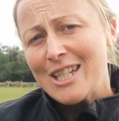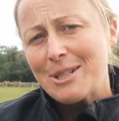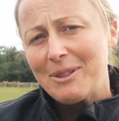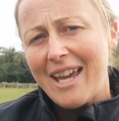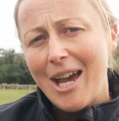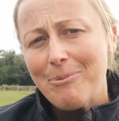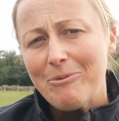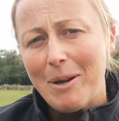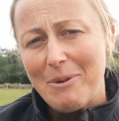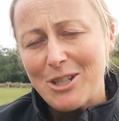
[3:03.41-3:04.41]
So with the help
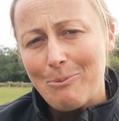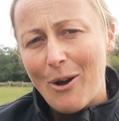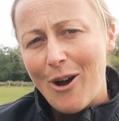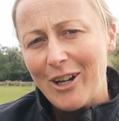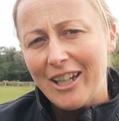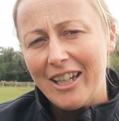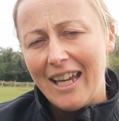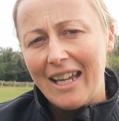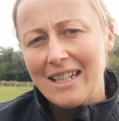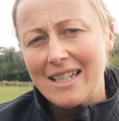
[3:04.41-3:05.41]
of my mission partner
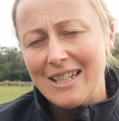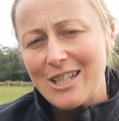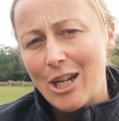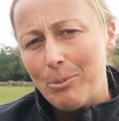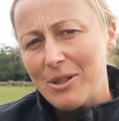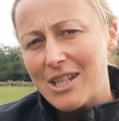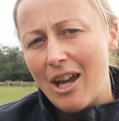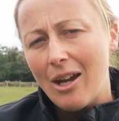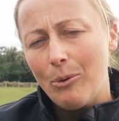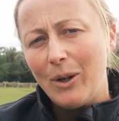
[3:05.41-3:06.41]
and an
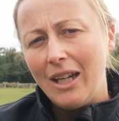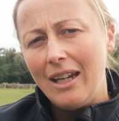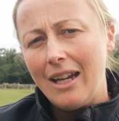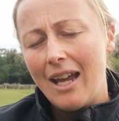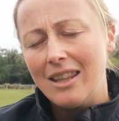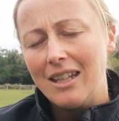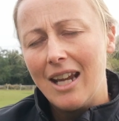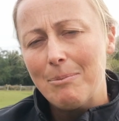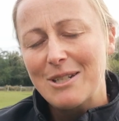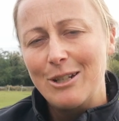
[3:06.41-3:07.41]
interpreter, we had
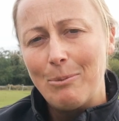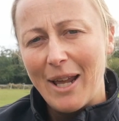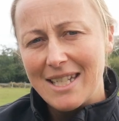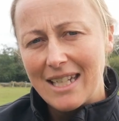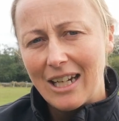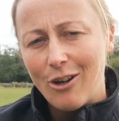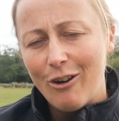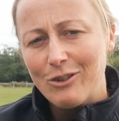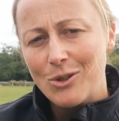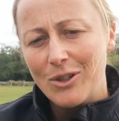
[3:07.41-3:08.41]
the absolute blessing
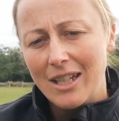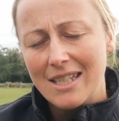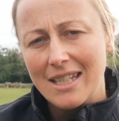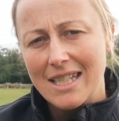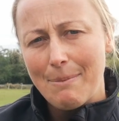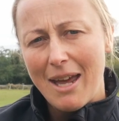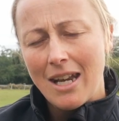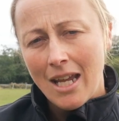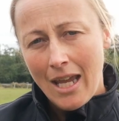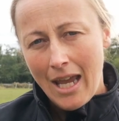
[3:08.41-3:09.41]
of talking to this
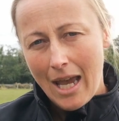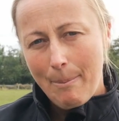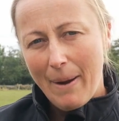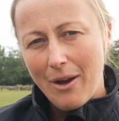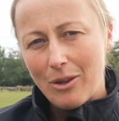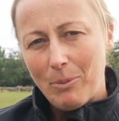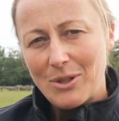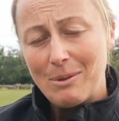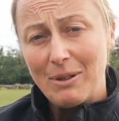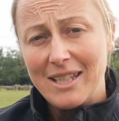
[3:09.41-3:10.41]
man about the
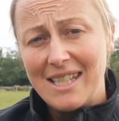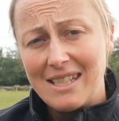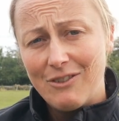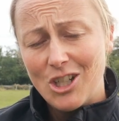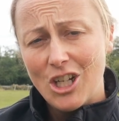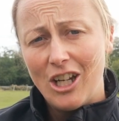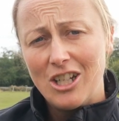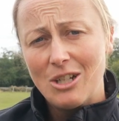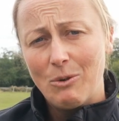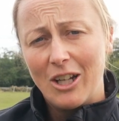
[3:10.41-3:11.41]
possibilities of the
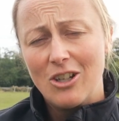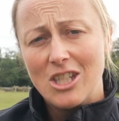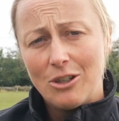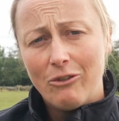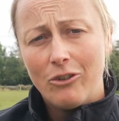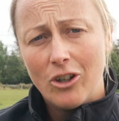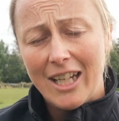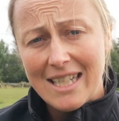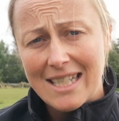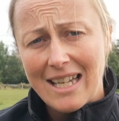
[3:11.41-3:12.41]
church and what it could do
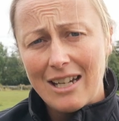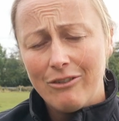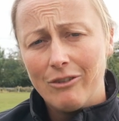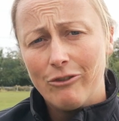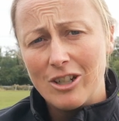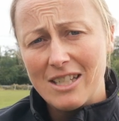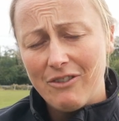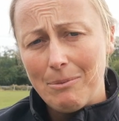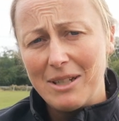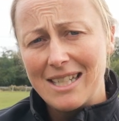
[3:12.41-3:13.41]
for his life and for his
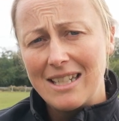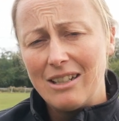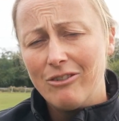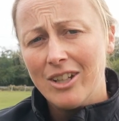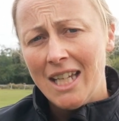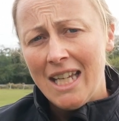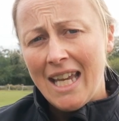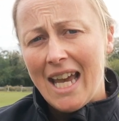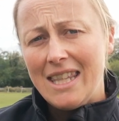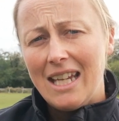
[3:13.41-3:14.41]
family's life,
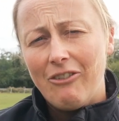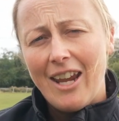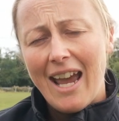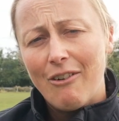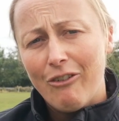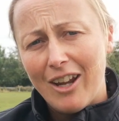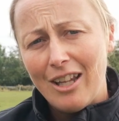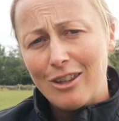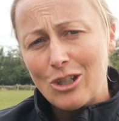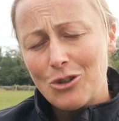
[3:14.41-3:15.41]
and that if he had
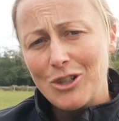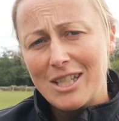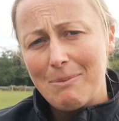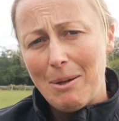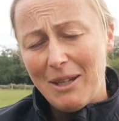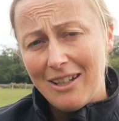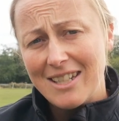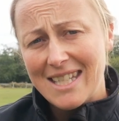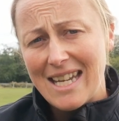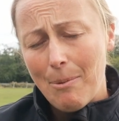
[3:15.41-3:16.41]
faith and trust, maybe he
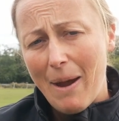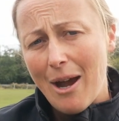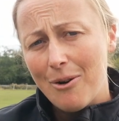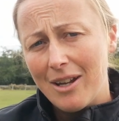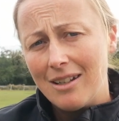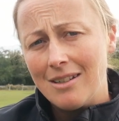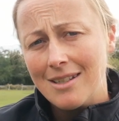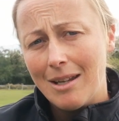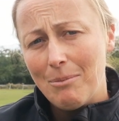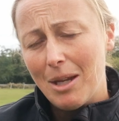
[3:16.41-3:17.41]
could step out
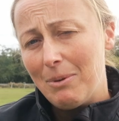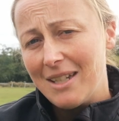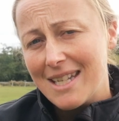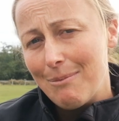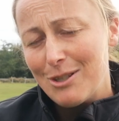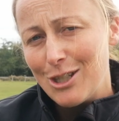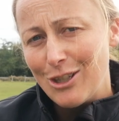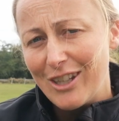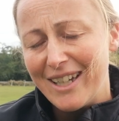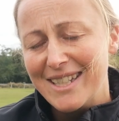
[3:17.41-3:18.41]
and, and maybe attempt to
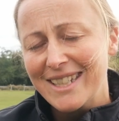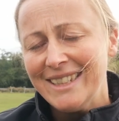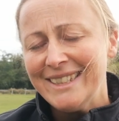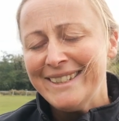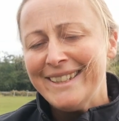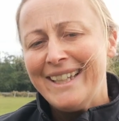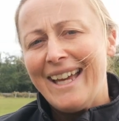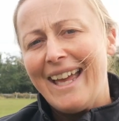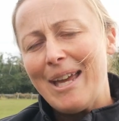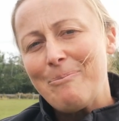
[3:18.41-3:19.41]
do that.
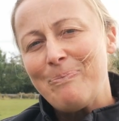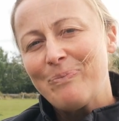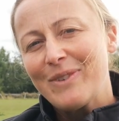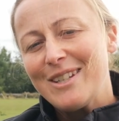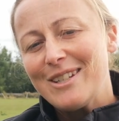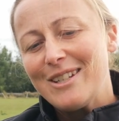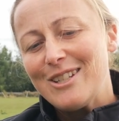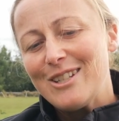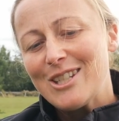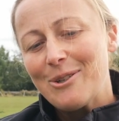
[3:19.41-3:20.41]
Um,
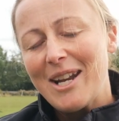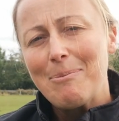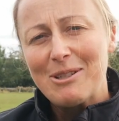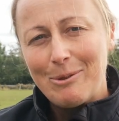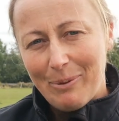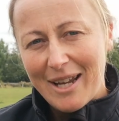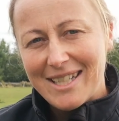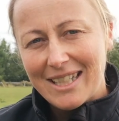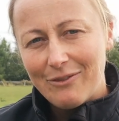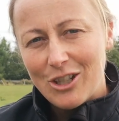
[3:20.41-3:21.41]
so an absolute
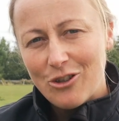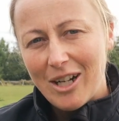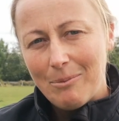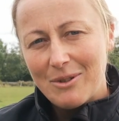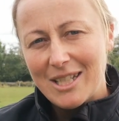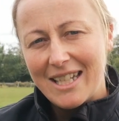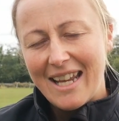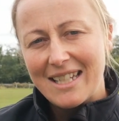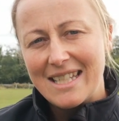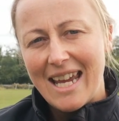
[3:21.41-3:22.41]
blessing of the trip was the
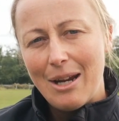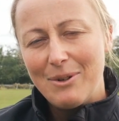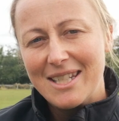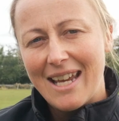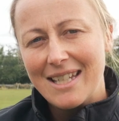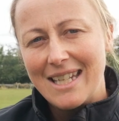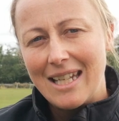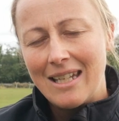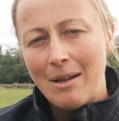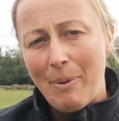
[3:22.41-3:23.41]
next day we sat
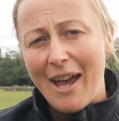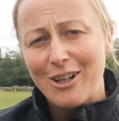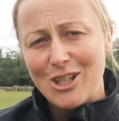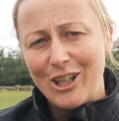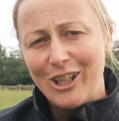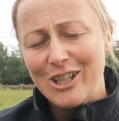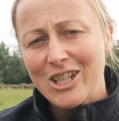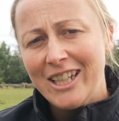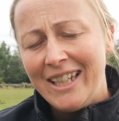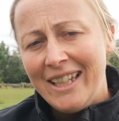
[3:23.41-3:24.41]
in a packed
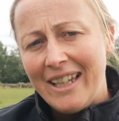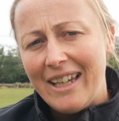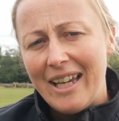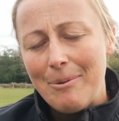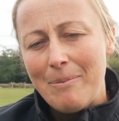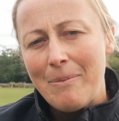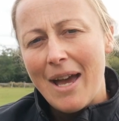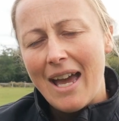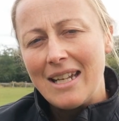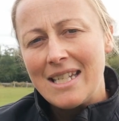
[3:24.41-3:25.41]
church, um,
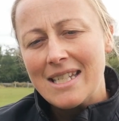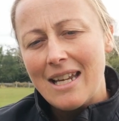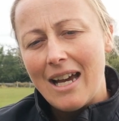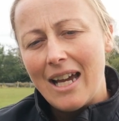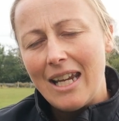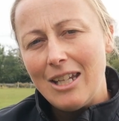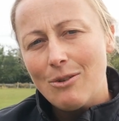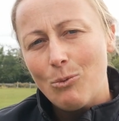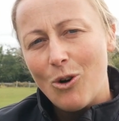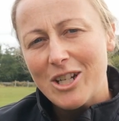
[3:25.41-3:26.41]
and I
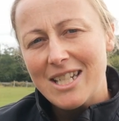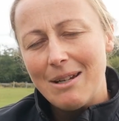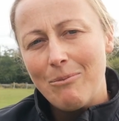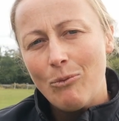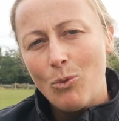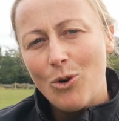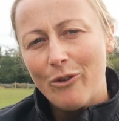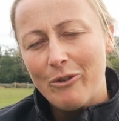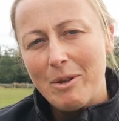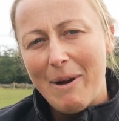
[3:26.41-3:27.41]
watched him
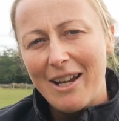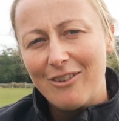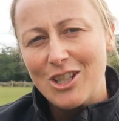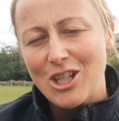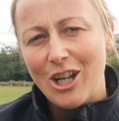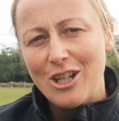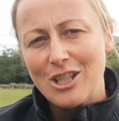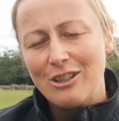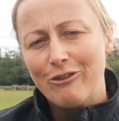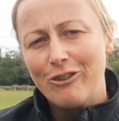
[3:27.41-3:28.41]
walk from the back of the
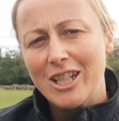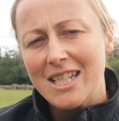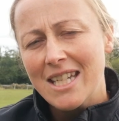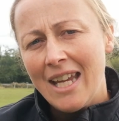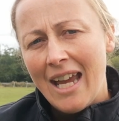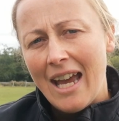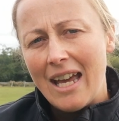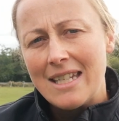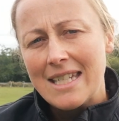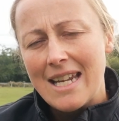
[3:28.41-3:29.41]
church to the front
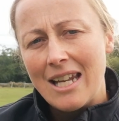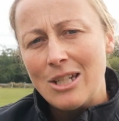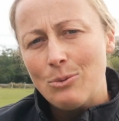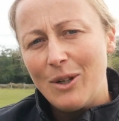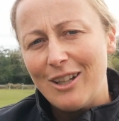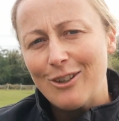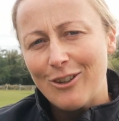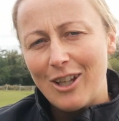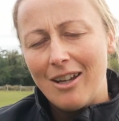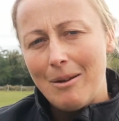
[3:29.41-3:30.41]
and stand with
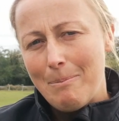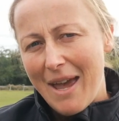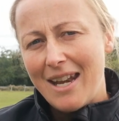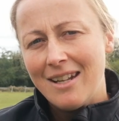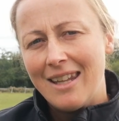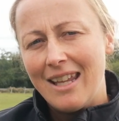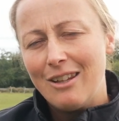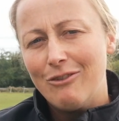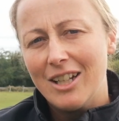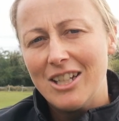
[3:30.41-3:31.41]
other men
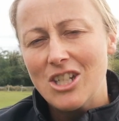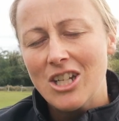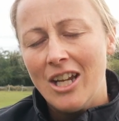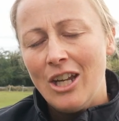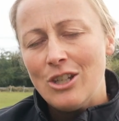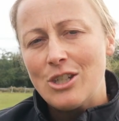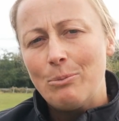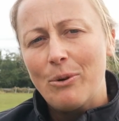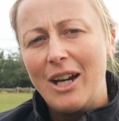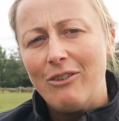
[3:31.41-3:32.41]
in the village
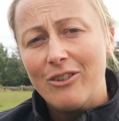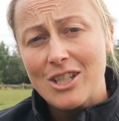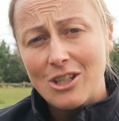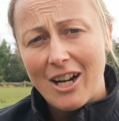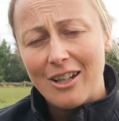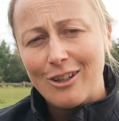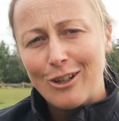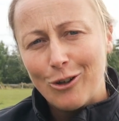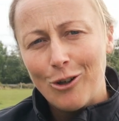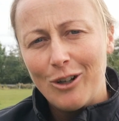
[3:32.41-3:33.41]
to pray for the strength
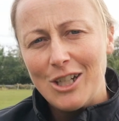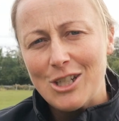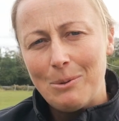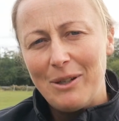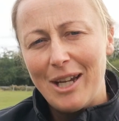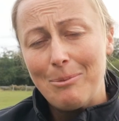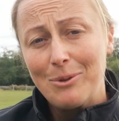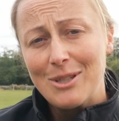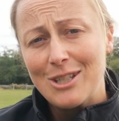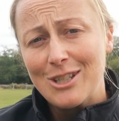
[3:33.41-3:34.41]
and the courage to be
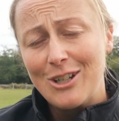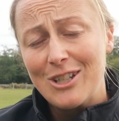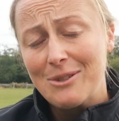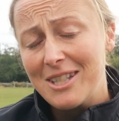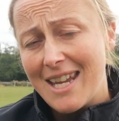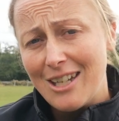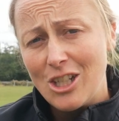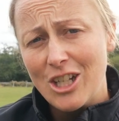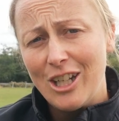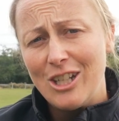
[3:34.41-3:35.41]
able to start to
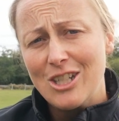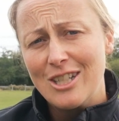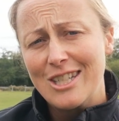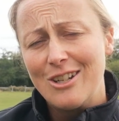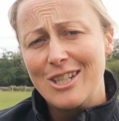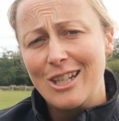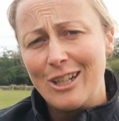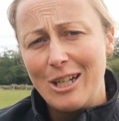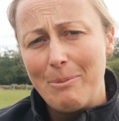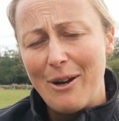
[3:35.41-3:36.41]
attend church and start to
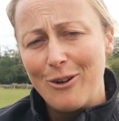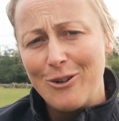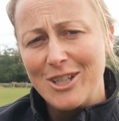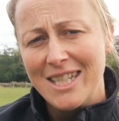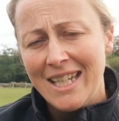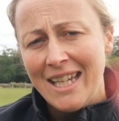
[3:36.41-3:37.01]
learn about God.